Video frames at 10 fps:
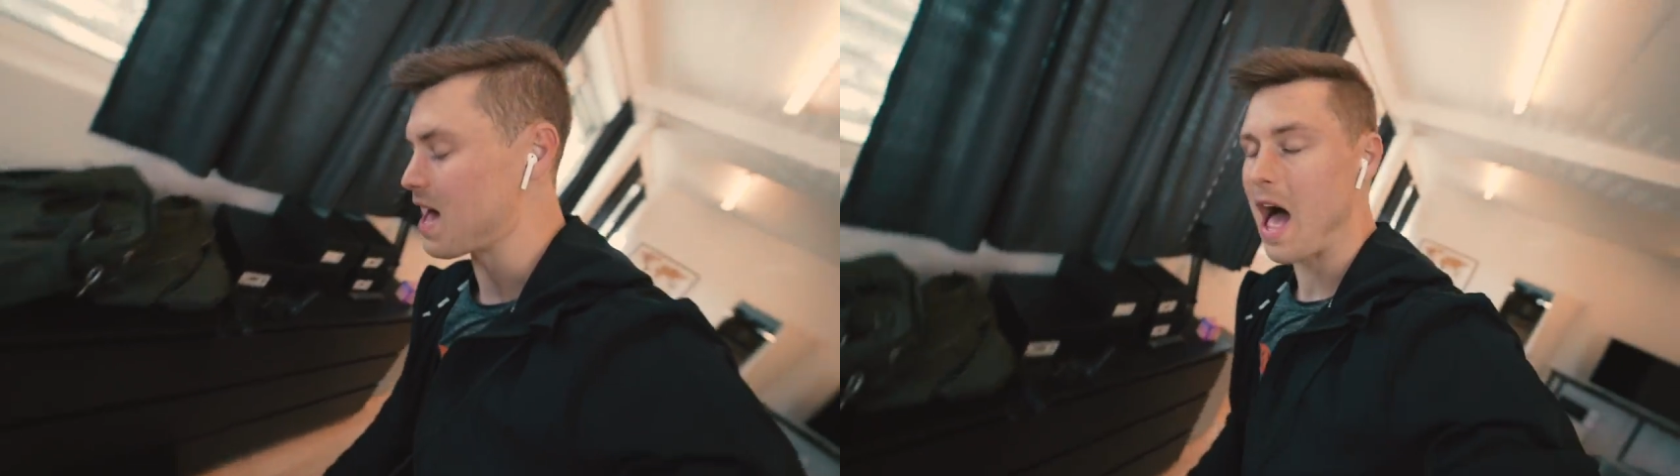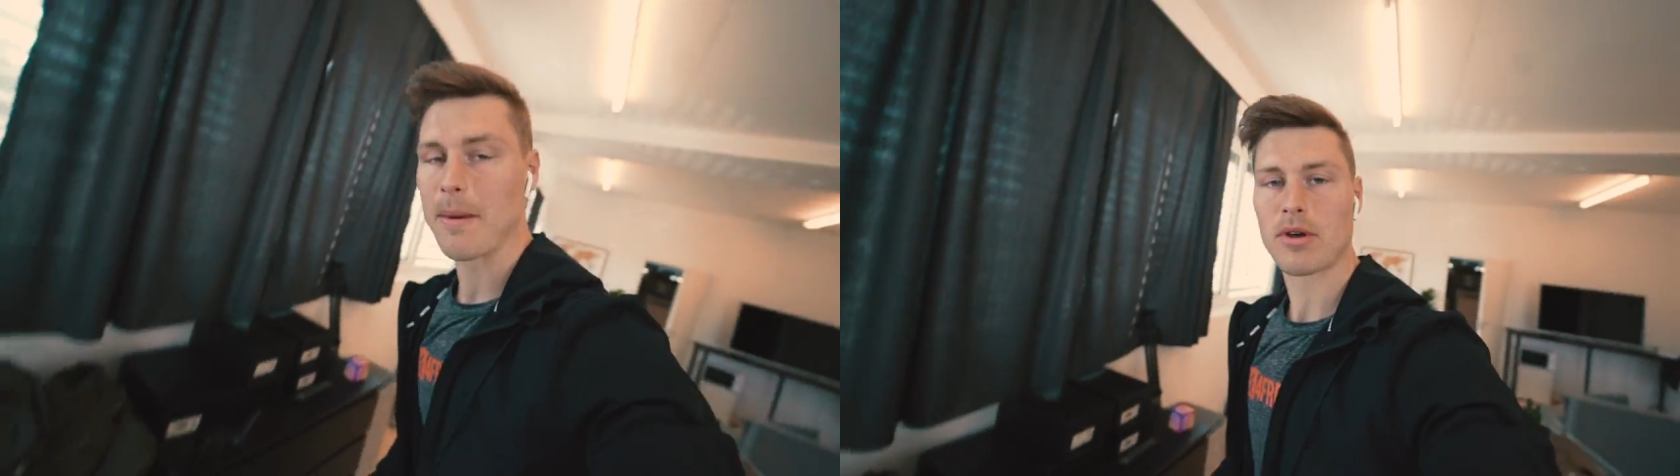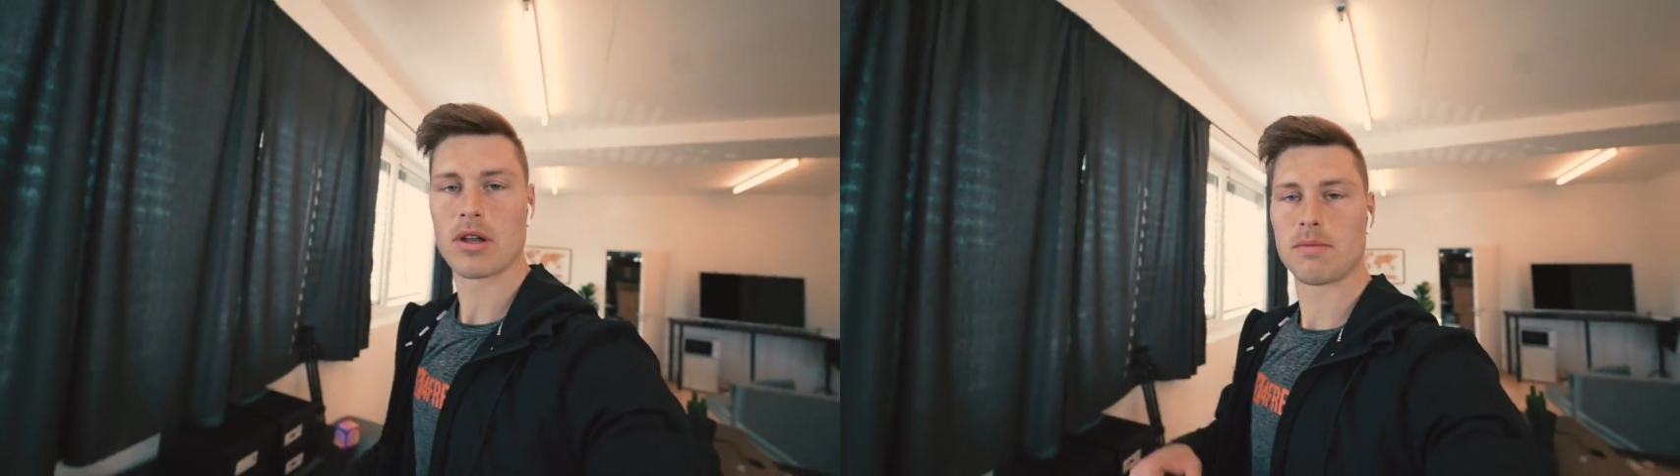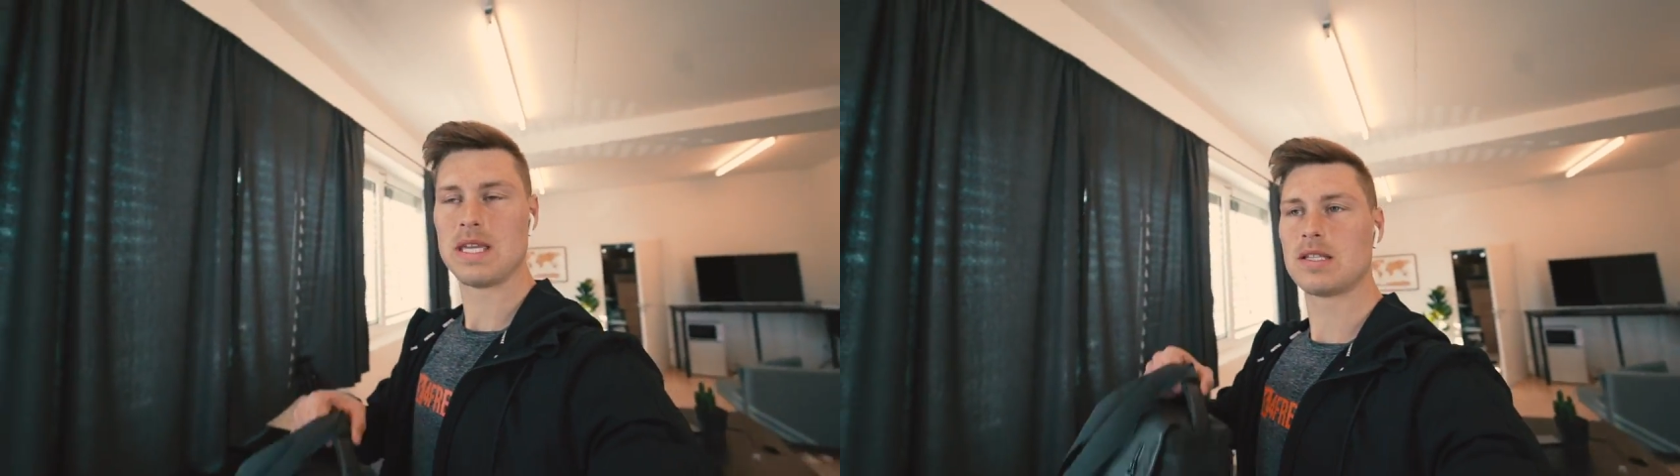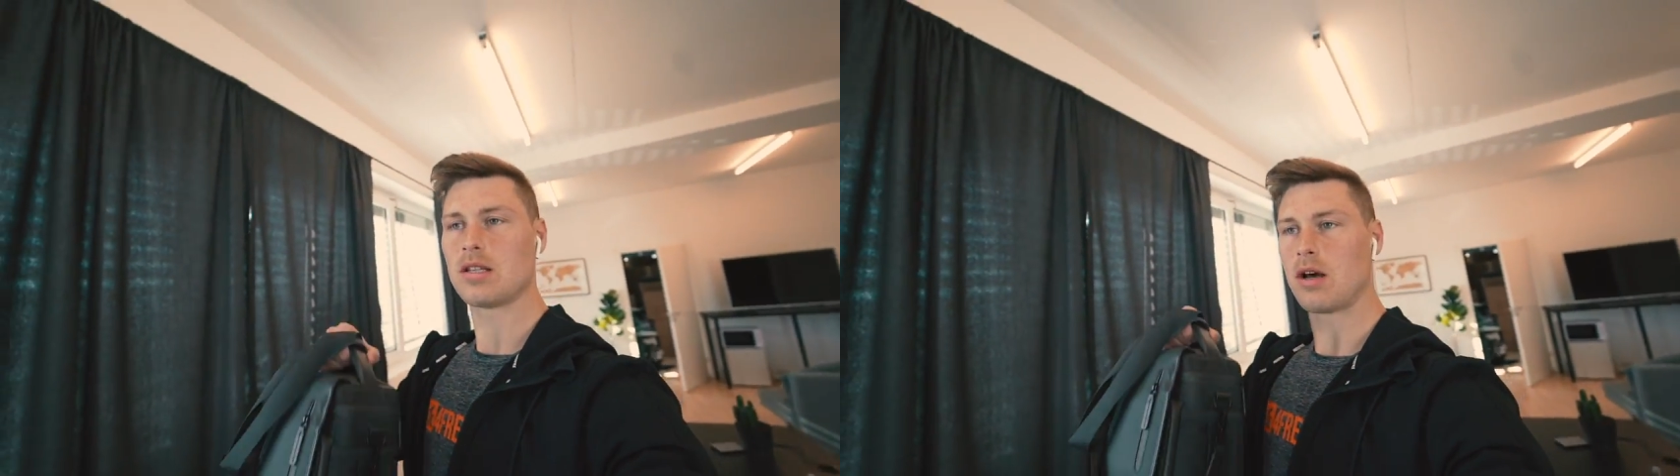gonna
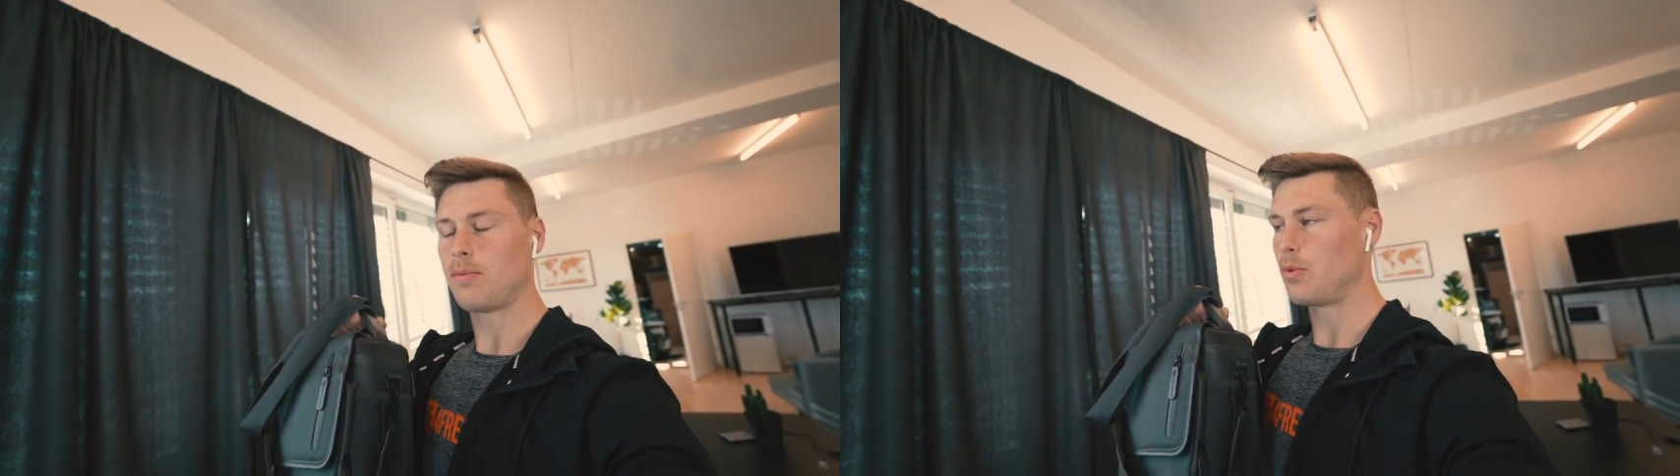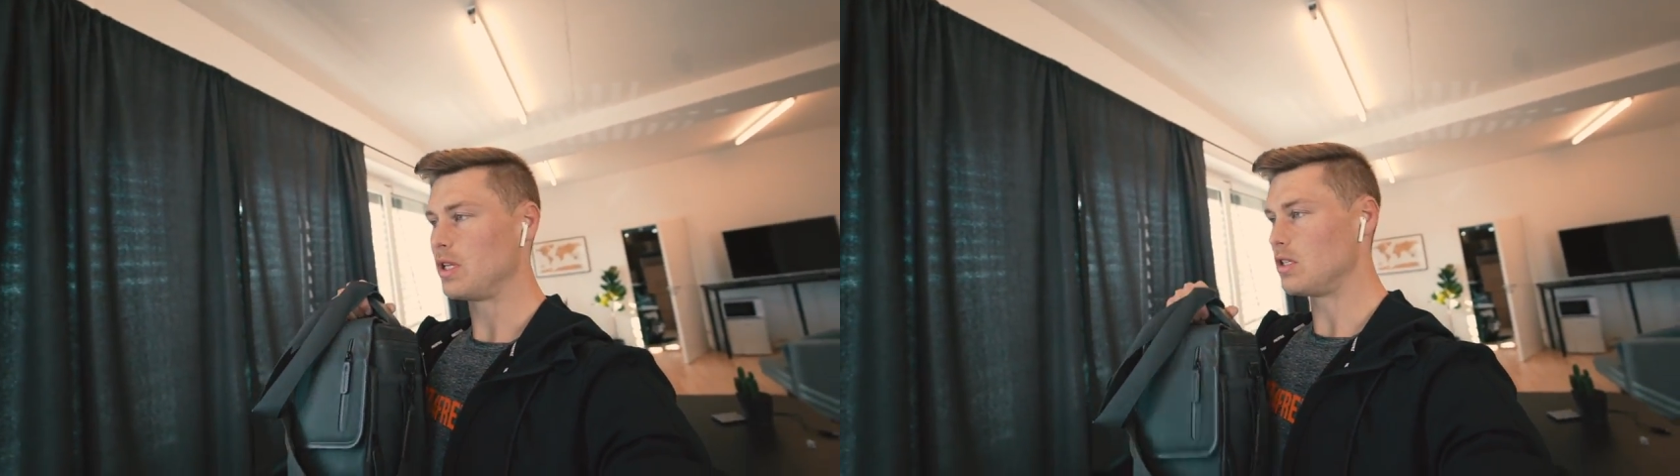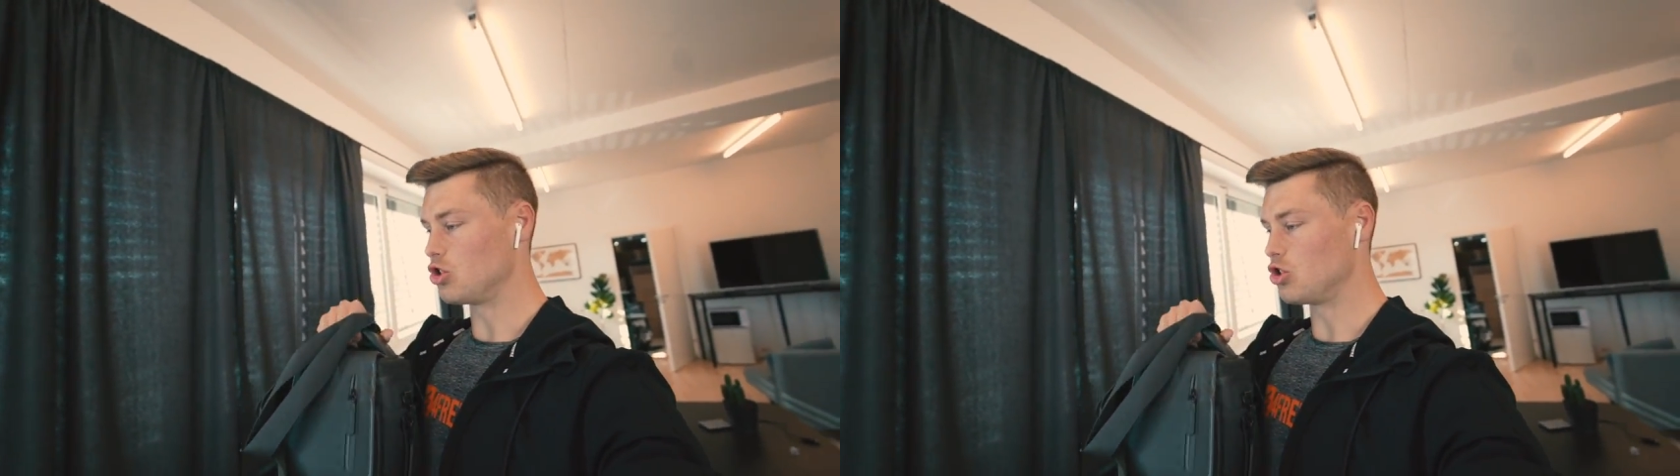meet up with